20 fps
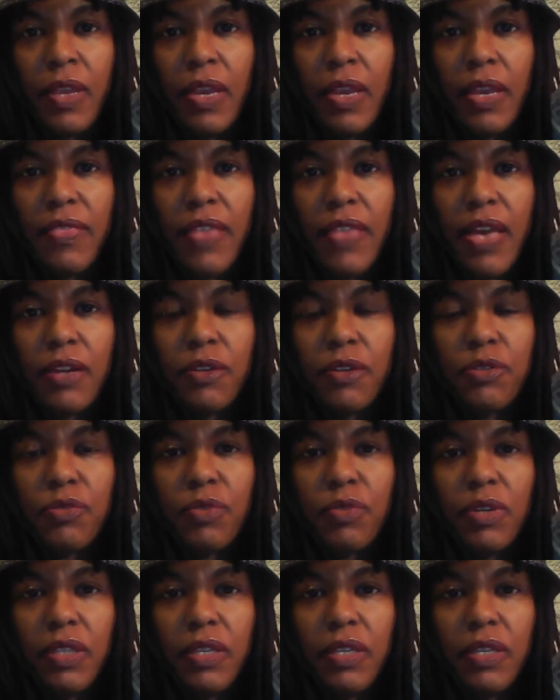And that is
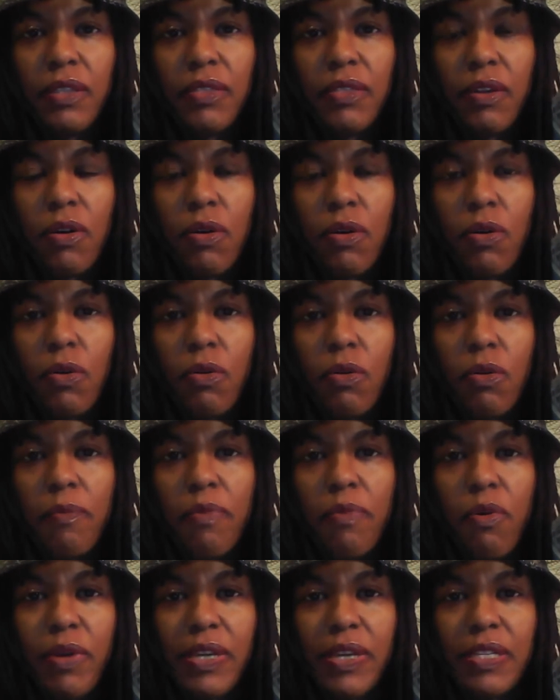really the whole
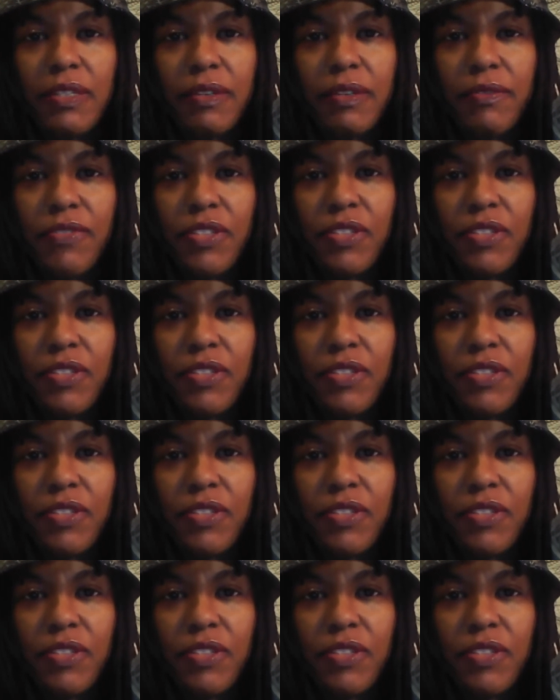point of